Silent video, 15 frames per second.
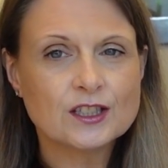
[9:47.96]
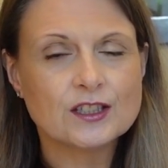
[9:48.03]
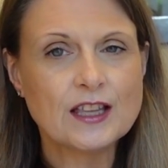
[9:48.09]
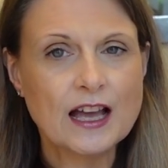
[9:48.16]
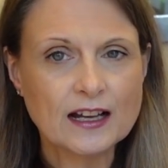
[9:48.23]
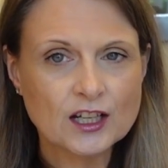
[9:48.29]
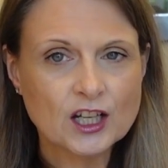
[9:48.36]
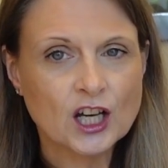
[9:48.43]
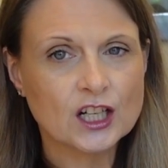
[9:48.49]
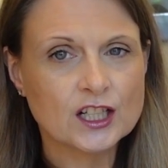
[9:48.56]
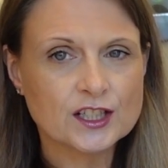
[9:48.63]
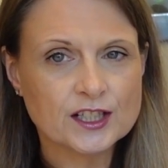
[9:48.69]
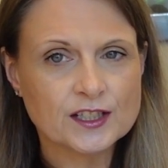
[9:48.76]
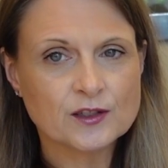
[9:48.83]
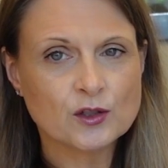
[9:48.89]
that colour
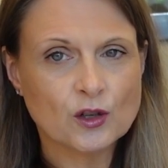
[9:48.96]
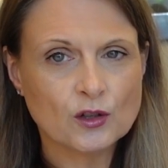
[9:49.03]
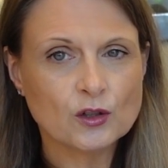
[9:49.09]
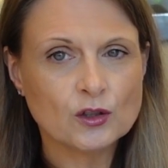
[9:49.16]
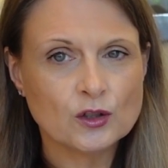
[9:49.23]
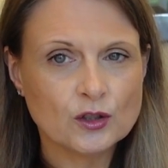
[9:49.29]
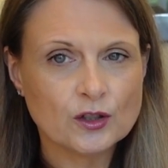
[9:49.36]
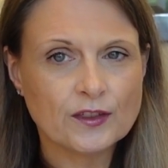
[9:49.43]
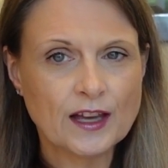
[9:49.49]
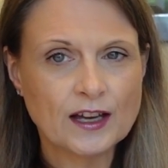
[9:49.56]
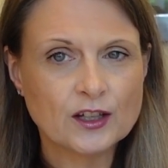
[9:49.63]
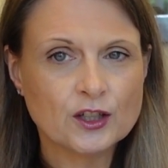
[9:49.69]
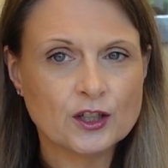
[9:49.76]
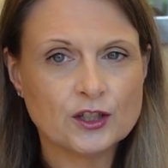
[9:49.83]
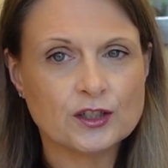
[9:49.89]
does not look
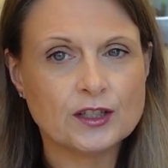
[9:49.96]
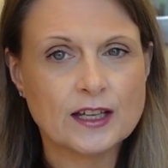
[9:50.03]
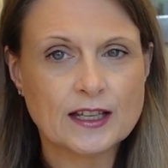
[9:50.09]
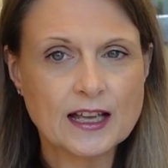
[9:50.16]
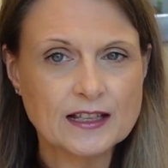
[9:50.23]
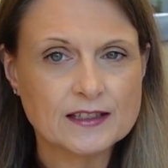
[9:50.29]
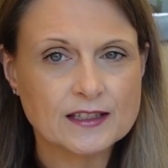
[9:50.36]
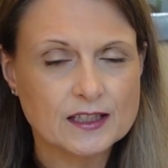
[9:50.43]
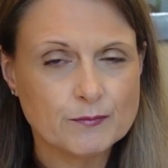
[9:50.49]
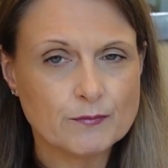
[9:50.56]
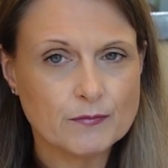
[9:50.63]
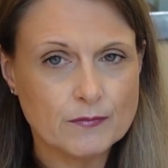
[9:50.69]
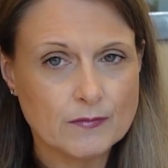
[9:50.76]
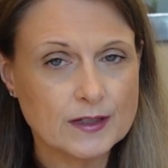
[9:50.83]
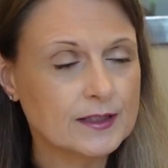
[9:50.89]
that good against
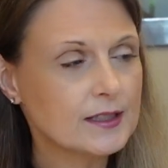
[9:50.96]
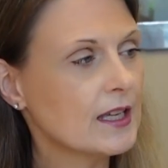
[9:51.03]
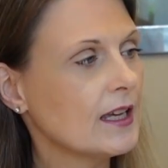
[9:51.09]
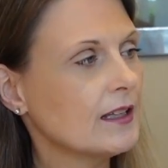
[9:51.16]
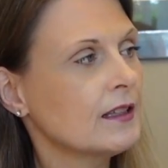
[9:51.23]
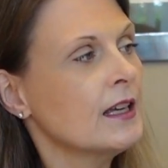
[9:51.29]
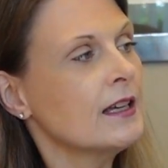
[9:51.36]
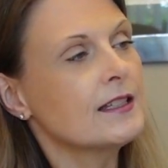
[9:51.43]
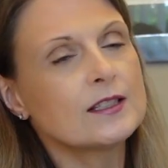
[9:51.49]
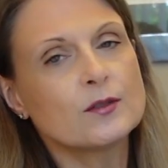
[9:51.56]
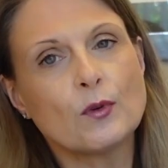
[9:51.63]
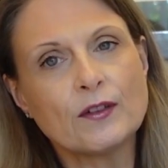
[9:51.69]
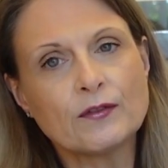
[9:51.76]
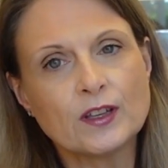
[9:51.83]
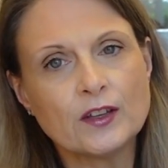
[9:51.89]
my skin.
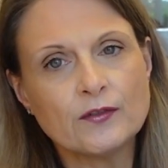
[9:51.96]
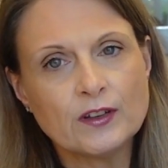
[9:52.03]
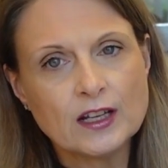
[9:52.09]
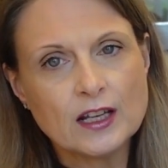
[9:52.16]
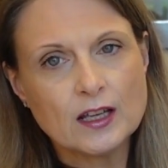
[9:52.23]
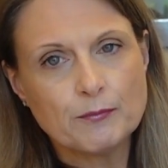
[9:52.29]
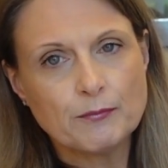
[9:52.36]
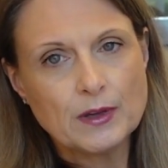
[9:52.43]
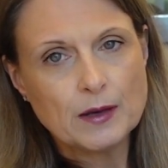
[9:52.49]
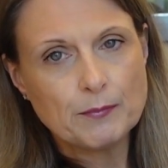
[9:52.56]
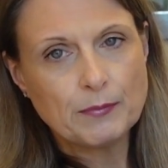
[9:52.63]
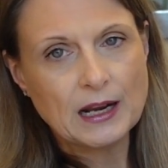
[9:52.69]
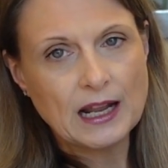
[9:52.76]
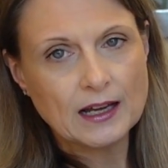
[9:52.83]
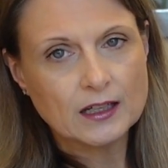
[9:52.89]
So I've given it a
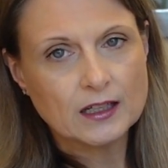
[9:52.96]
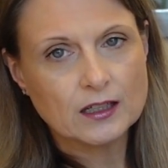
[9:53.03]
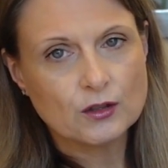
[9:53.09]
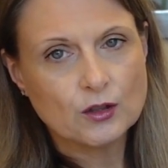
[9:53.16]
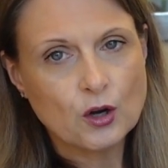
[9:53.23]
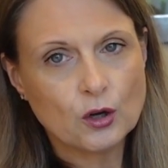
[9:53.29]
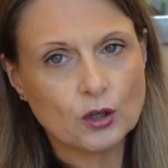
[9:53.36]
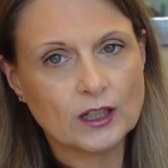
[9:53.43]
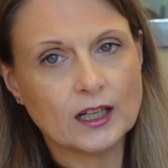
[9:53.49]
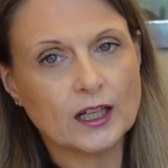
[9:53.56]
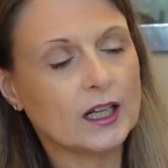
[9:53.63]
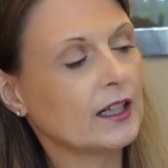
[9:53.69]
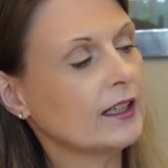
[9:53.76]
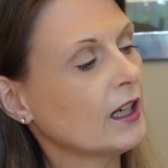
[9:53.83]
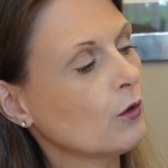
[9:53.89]
black
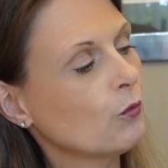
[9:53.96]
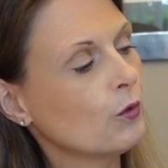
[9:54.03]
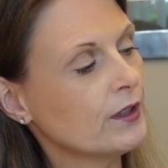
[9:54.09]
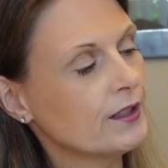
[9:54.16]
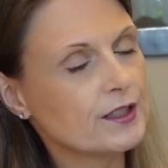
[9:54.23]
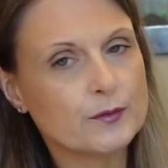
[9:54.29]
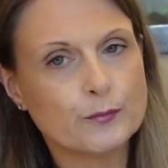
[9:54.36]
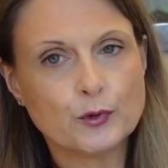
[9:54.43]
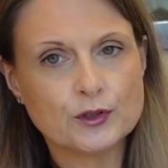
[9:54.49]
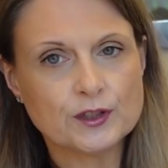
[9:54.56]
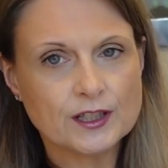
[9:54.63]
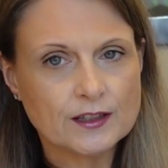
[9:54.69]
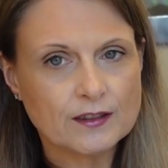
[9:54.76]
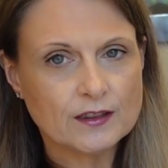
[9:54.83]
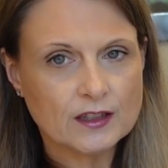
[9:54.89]
collar, and I wanted to
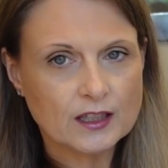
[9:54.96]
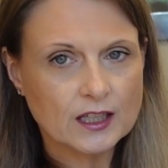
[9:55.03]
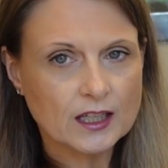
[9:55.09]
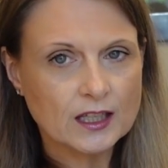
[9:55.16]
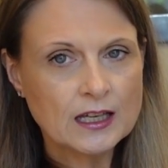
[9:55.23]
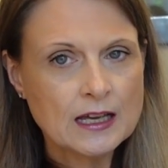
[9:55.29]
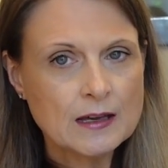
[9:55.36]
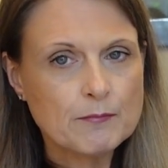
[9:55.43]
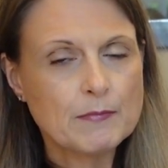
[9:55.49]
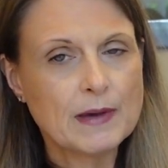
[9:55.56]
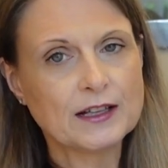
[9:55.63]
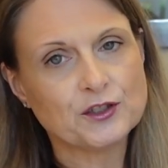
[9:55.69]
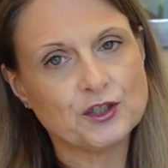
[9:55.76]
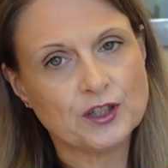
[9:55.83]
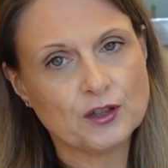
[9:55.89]
put in the
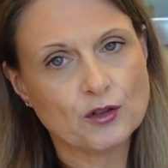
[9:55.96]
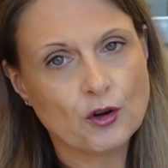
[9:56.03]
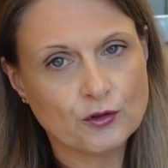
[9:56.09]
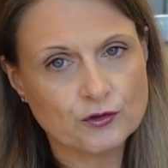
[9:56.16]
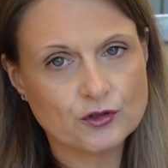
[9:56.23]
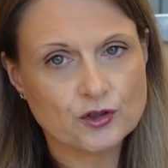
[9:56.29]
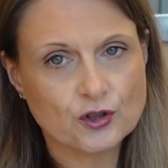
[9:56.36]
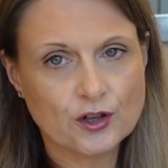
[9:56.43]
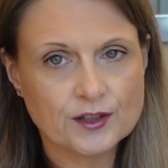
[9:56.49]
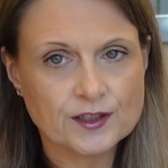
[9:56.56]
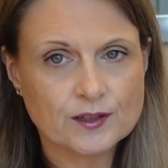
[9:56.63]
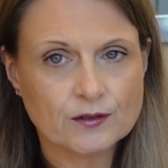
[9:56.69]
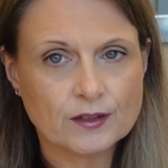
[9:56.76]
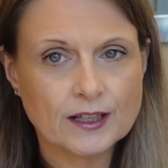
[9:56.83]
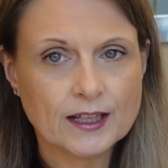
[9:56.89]
matching
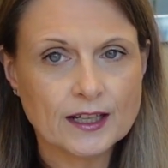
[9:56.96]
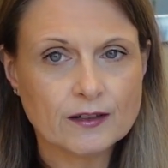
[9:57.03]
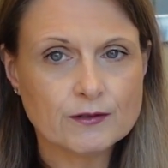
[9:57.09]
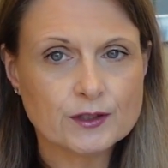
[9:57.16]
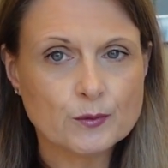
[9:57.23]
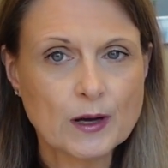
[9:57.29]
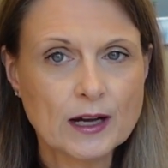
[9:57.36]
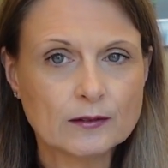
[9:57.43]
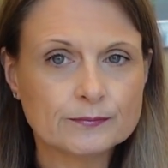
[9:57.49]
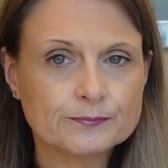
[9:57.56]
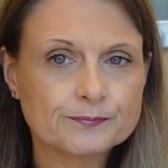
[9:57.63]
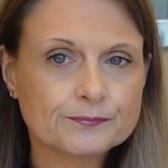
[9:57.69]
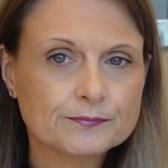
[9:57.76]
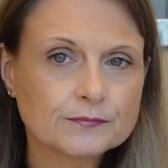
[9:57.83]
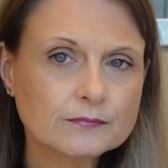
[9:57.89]
contrast on here as well.
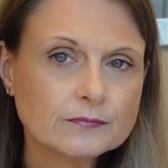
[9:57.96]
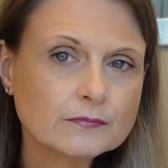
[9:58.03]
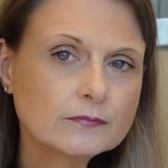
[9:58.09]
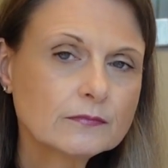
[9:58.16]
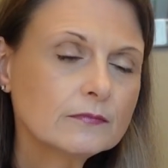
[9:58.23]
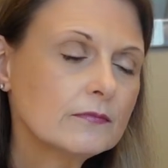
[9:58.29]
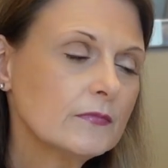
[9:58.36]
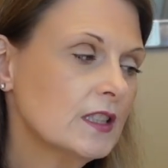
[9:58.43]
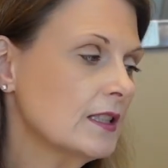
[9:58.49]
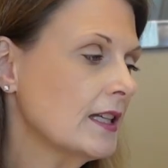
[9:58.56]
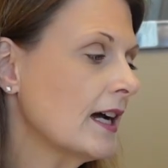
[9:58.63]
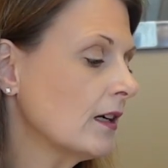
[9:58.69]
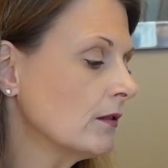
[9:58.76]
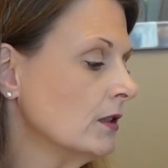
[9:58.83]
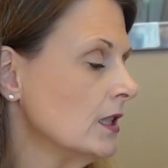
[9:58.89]

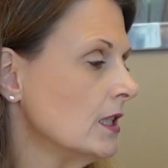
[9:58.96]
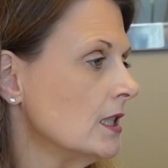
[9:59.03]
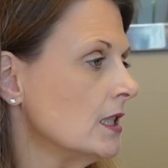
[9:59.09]
Now,